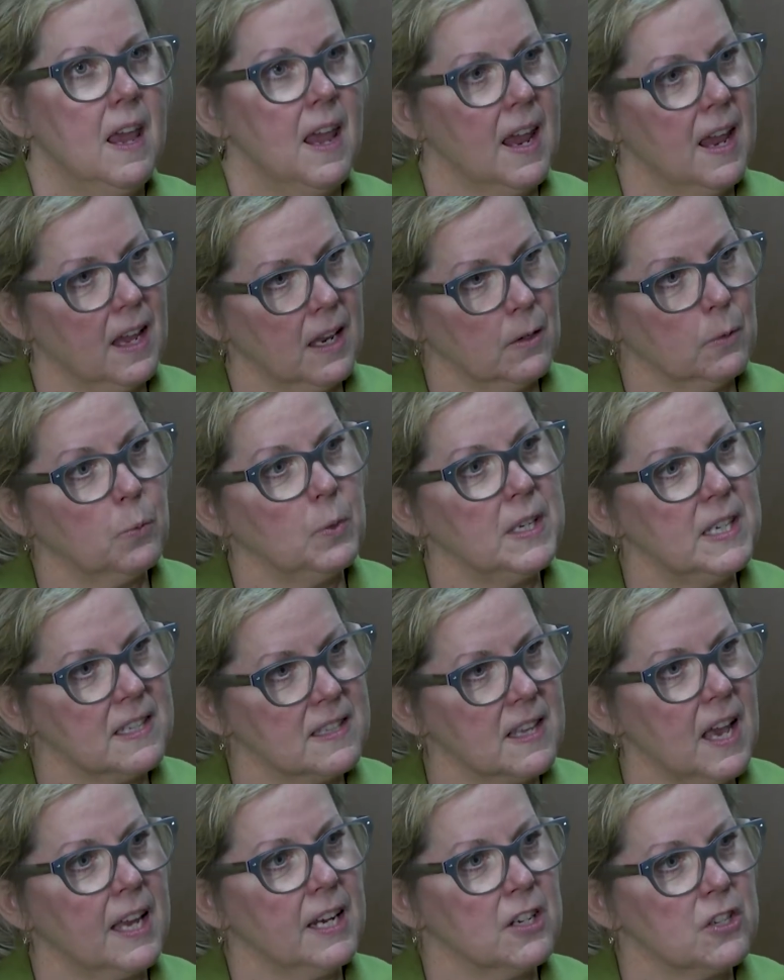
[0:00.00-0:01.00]
and we
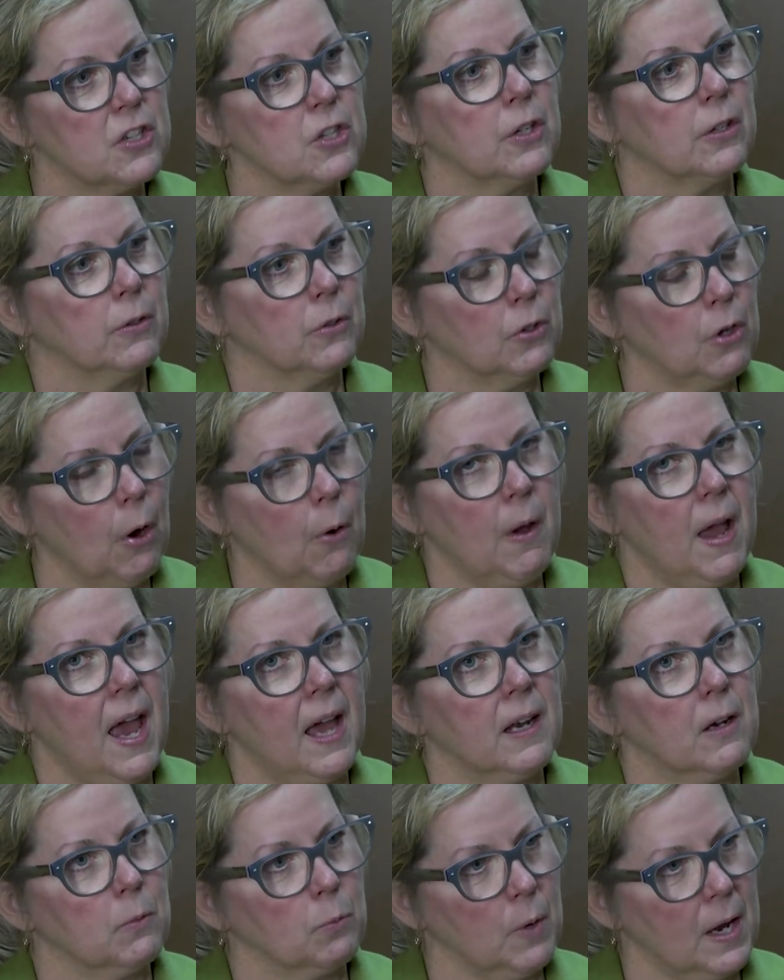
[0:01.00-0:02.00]
decided to go
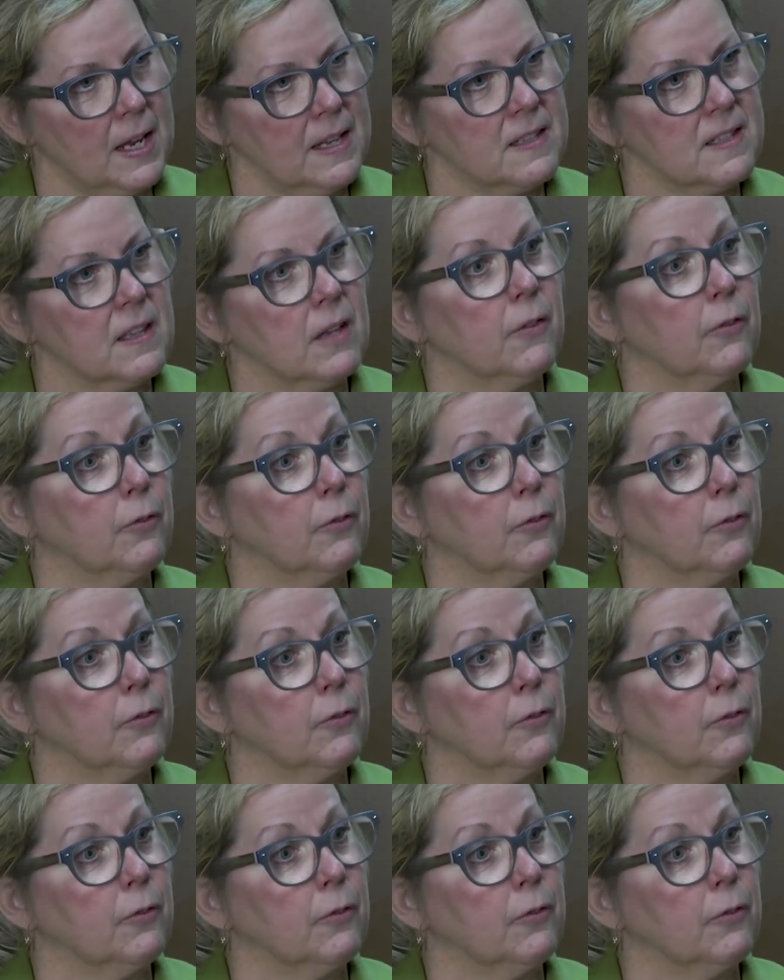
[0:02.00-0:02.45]
ahead and raise